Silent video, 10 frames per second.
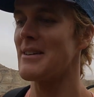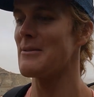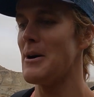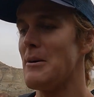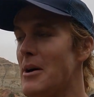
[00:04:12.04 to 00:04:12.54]
or
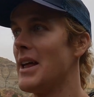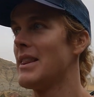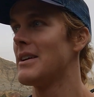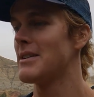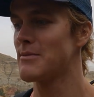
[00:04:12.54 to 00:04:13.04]
what, but
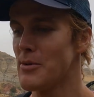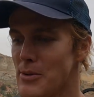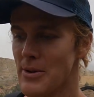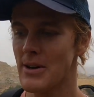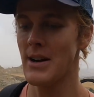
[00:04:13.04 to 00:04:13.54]
there's
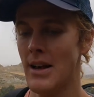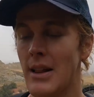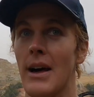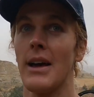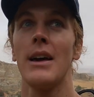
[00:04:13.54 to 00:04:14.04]
more
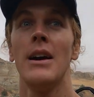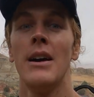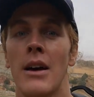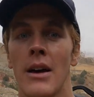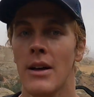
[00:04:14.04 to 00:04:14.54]
like
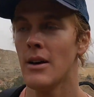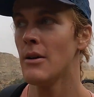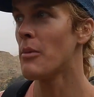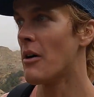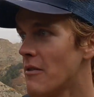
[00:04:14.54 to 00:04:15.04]

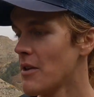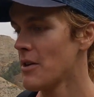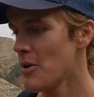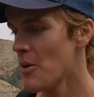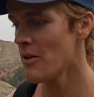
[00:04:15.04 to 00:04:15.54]

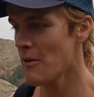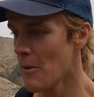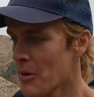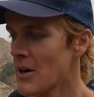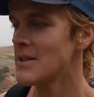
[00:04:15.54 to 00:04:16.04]
buffalo
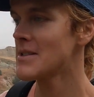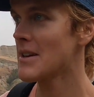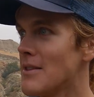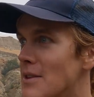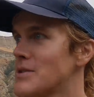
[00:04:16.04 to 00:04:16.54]
footprints
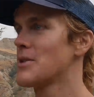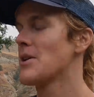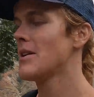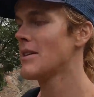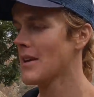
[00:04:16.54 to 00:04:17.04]
on this
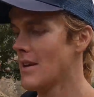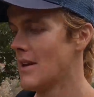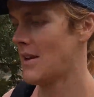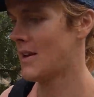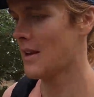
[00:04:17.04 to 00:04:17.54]
trail than
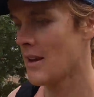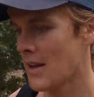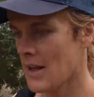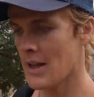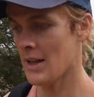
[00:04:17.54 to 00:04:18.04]

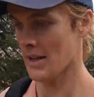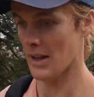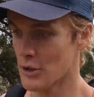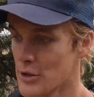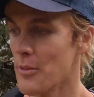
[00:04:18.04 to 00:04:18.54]

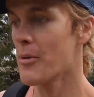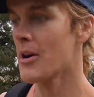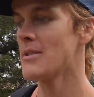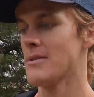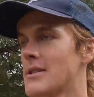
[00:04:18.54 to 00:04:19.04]
shoe
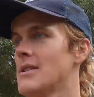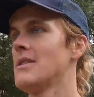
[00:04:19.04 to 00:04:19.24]
prints.